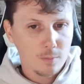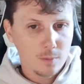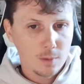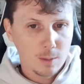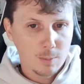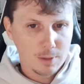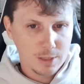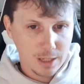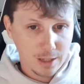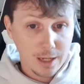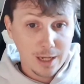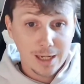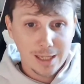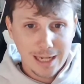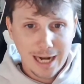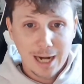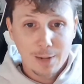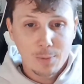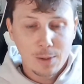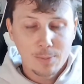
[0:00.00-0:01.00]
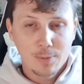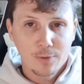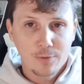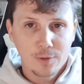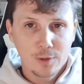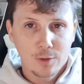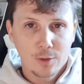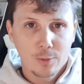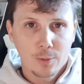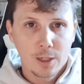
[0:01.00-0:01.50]
because I think a lot of people
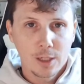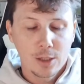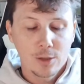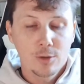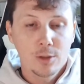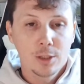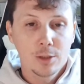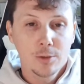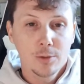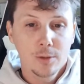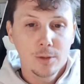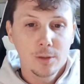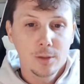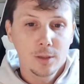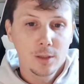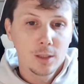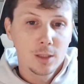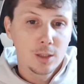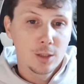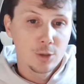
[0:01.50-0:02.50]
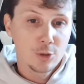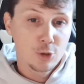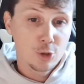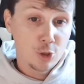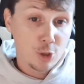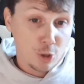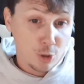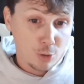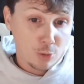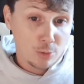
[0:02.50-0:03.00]
feel the way you do.
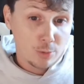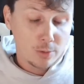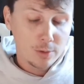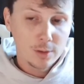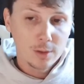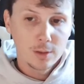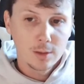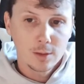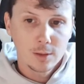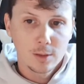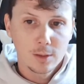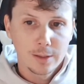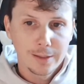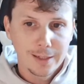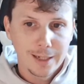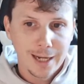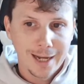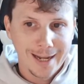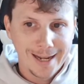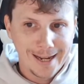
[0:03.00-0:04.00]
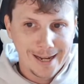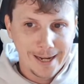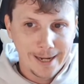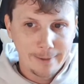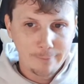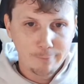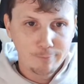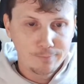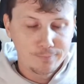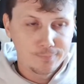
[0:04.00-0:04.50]
2, I
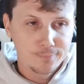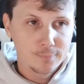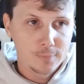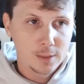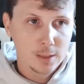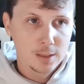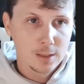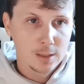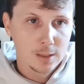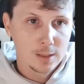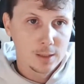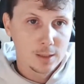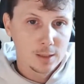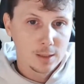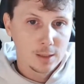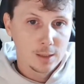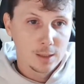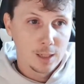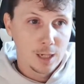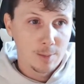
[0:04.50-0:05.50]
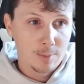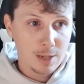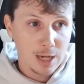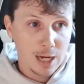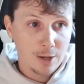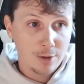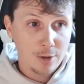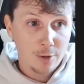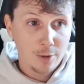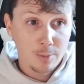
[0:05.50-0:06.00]
mean, I
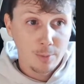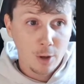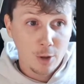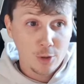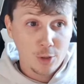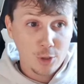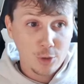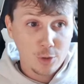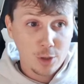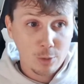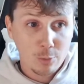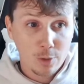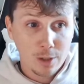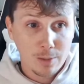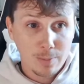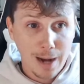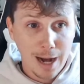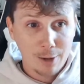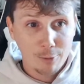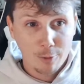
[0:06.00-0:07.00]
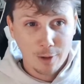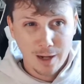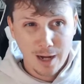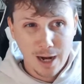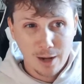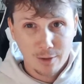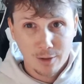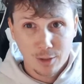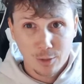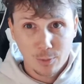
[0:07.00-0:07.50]
don't know. The most you can win the Battle
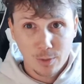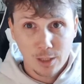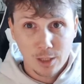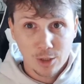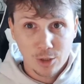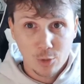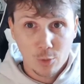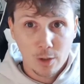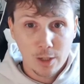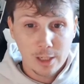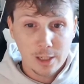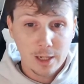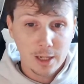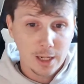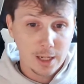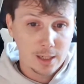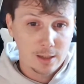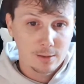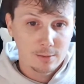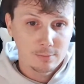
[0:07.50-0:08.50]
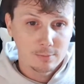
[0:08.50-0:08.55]
Royale this week is 20K.